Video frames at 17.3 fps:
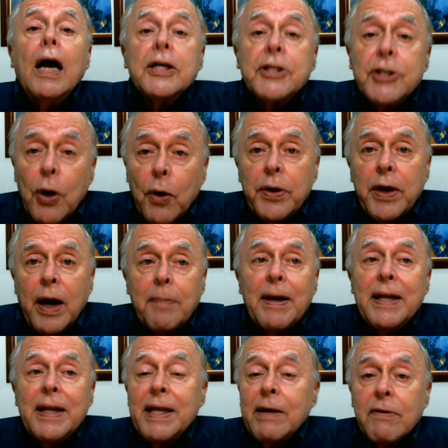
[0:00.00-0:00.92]
showed
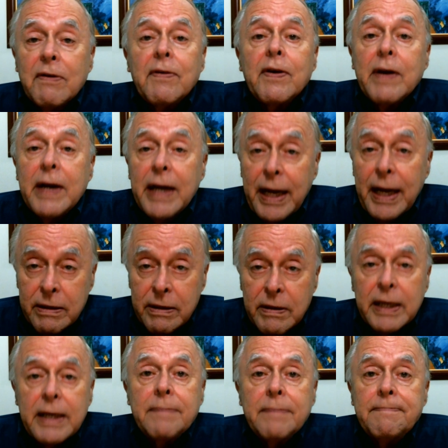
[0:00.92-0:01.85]
up, and they were very
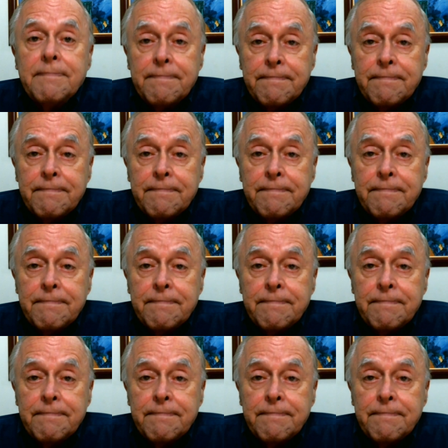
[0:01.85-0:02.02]
angry.